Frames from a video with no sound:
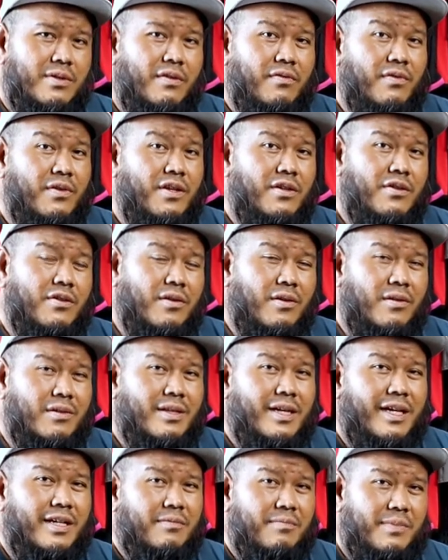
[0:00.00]
If you need to
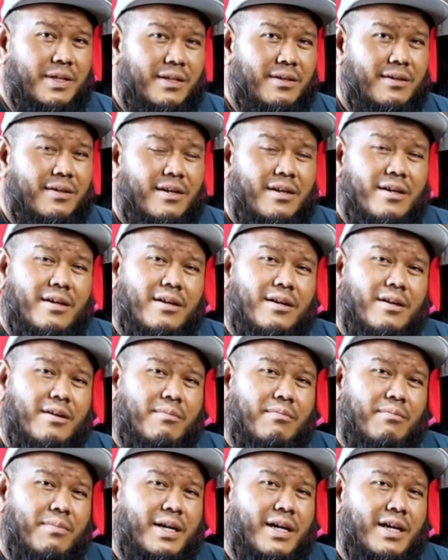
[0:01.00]
contact me,
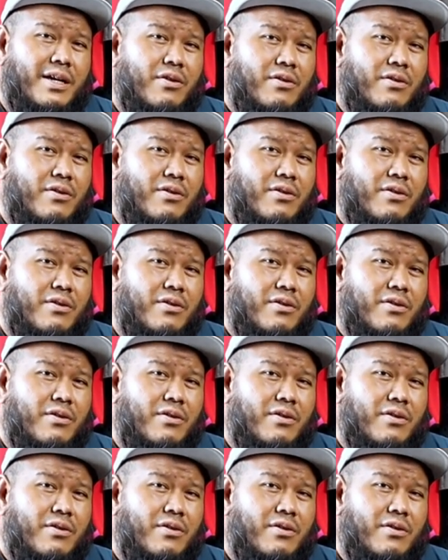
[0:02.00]
my